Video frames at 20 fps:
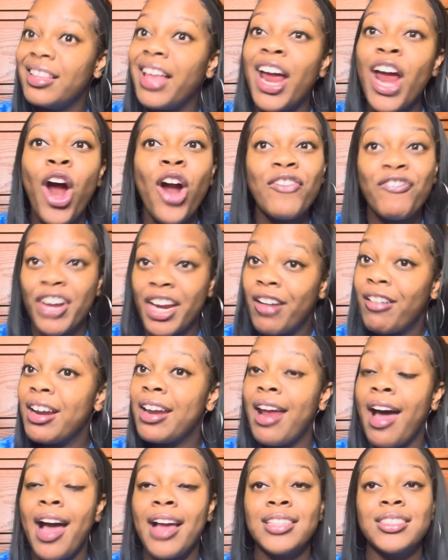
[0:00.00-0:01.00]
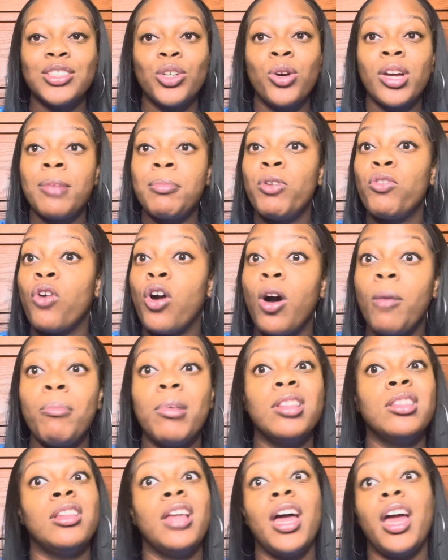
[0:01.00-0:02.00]
they are very nice, don't get me wrong,
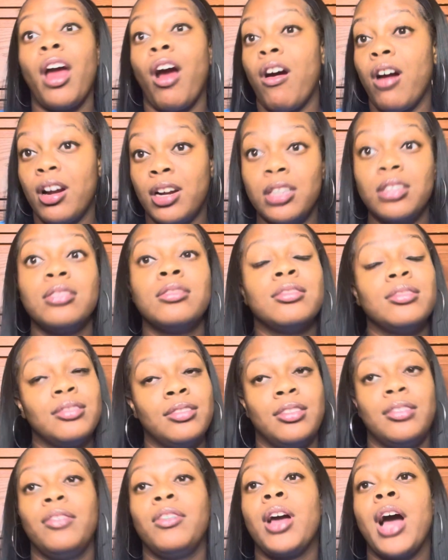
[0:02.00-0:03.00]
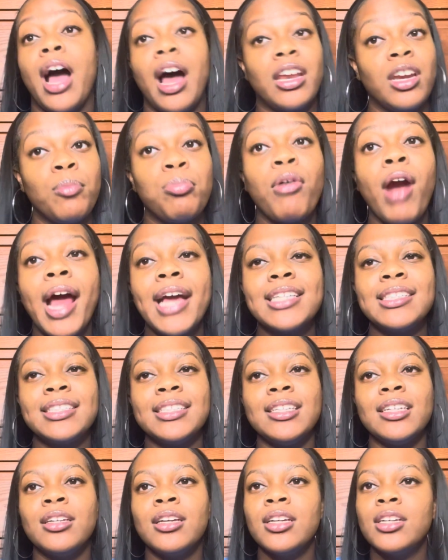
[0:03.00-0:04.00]
but they are kind of
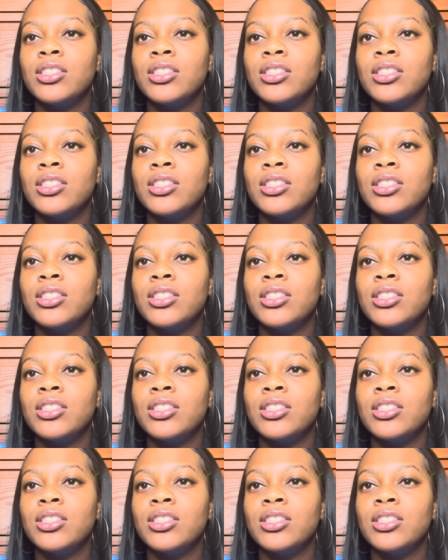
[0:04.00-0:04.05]
pricey.